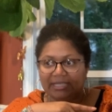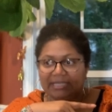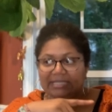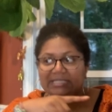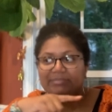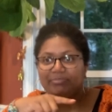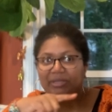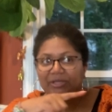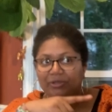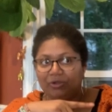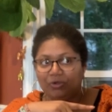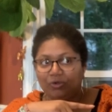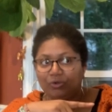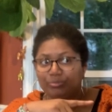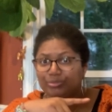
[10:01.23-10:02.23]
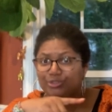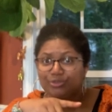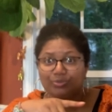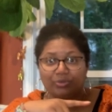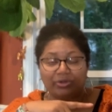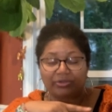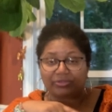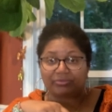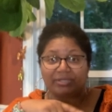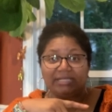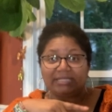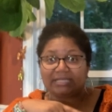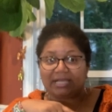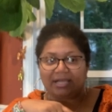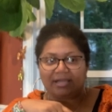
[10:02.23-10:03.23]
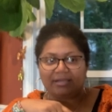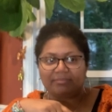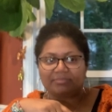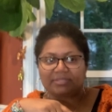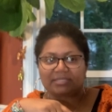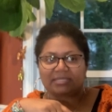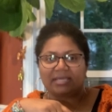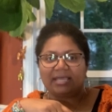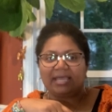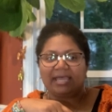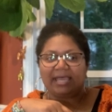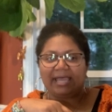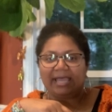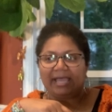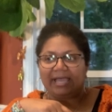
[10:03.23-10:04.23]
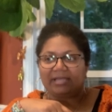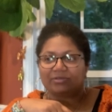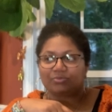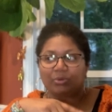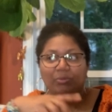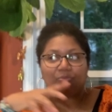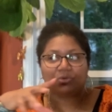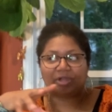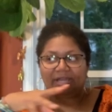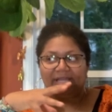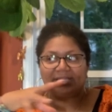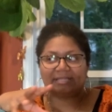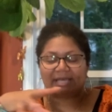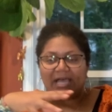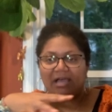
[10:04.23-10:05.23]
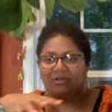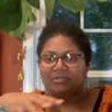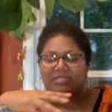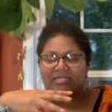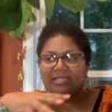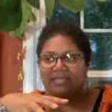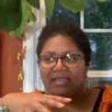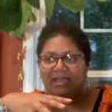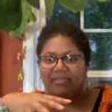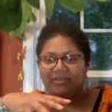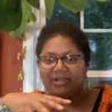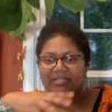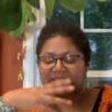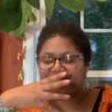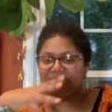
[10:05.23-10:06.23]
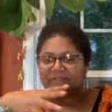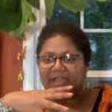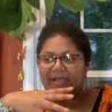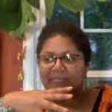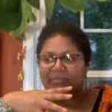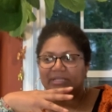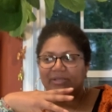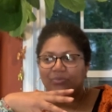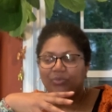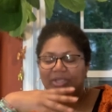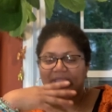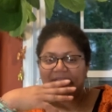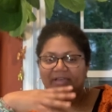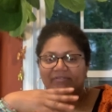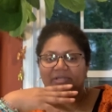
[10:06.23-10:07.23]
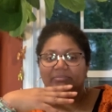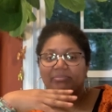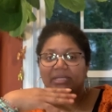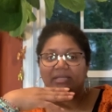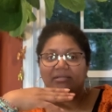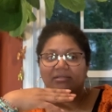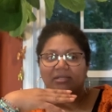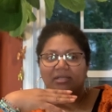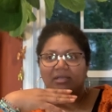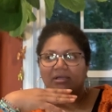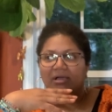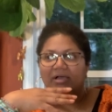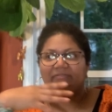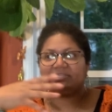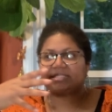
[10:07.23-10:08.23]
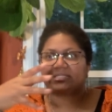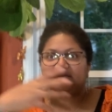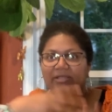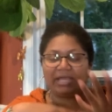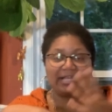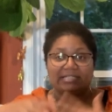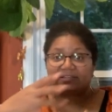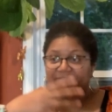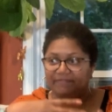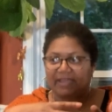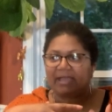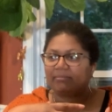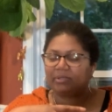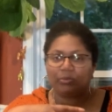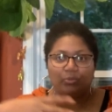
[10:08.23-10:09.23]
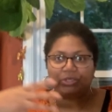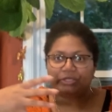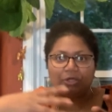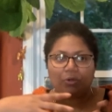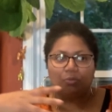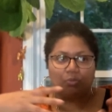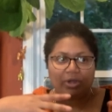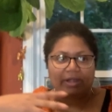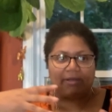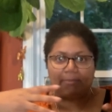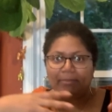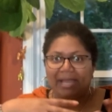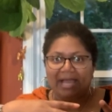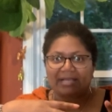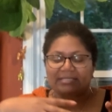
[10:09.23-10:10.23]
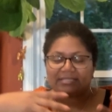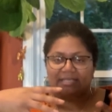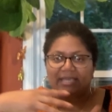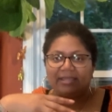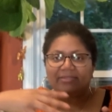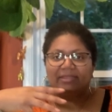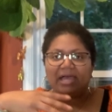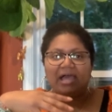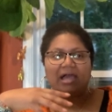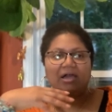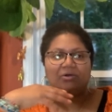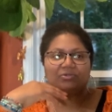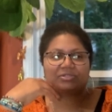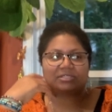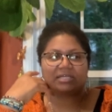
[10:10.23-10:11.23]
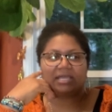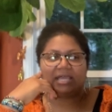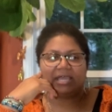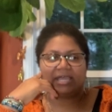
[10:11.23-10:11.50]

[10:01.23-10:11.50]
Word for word: He's been home two or three times. And when we're in the house together as a family, we haven't been, obviously, as a family, we don't wear a mask in the house.